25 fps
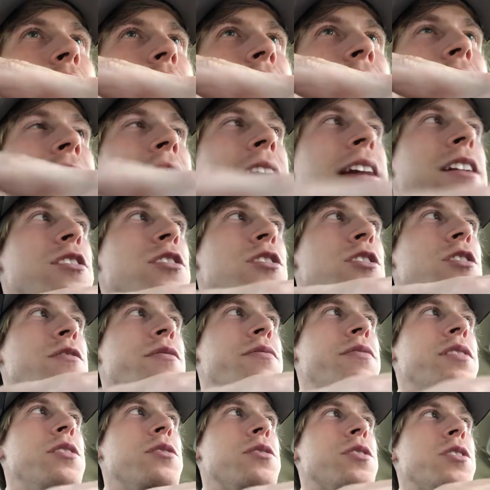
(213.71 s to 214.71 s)
canister
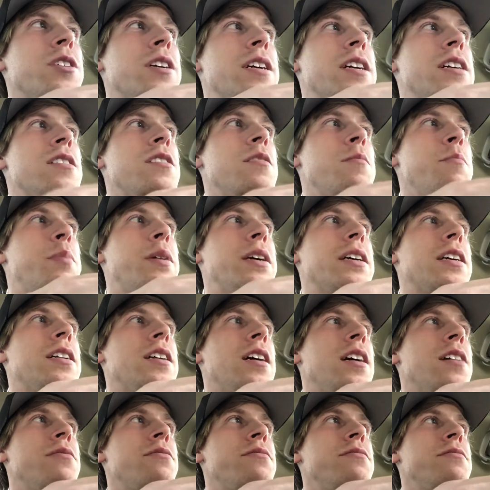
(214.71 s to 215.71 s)
filter isn't big
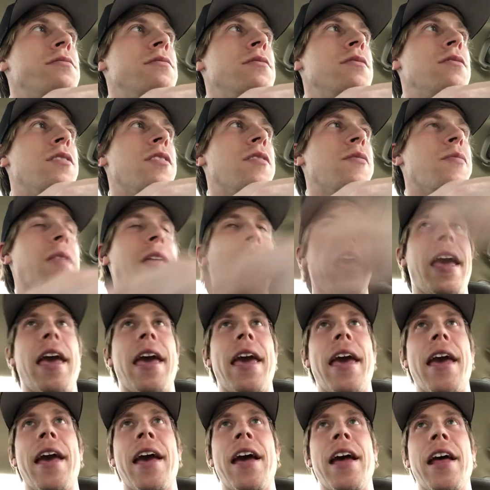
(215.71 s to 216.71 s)
enough.
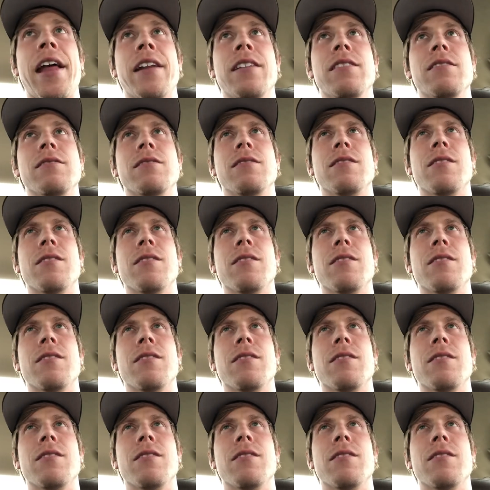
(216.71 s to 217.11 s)
This